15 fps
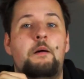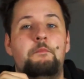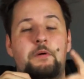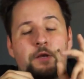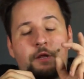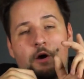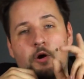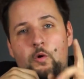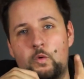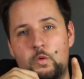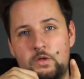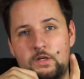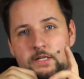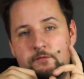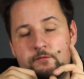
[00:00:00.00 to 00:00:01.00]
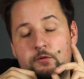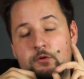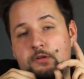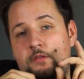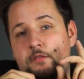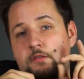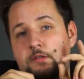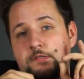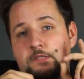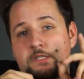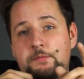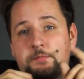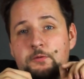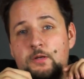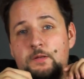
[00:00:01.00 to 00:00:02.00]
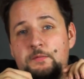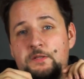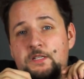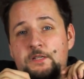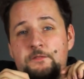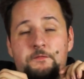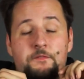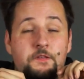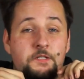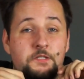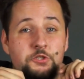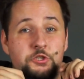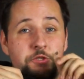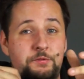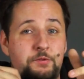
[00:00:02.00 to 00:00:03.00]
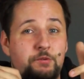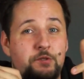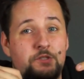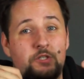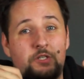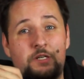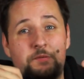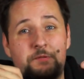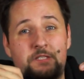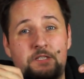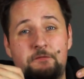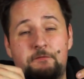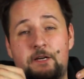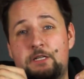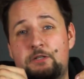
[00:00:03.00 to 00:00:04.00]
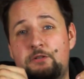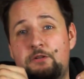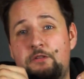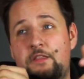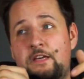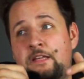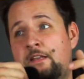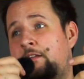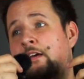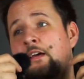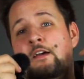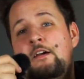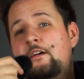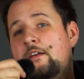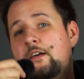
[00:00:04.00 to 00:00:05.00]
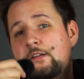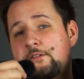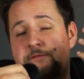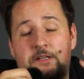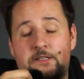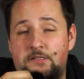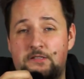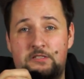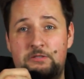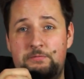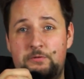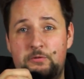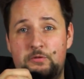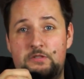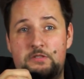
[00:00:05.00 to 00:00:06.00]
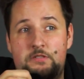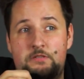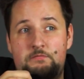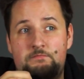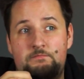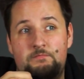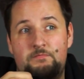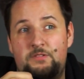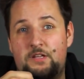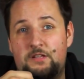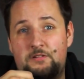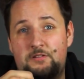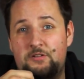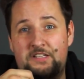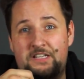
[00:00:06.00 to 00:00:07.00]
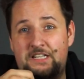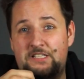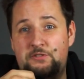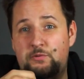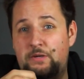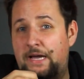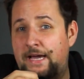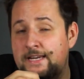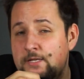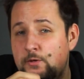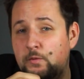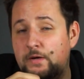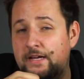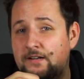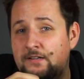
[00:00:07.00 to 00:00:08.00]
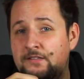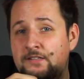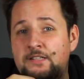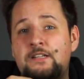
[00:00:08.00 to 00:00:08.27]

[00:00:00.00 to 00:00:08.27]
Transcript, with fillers: but only if you're in the CPU limit if the GPU is your limiting factor then a faster CPU is not going to get you anywhere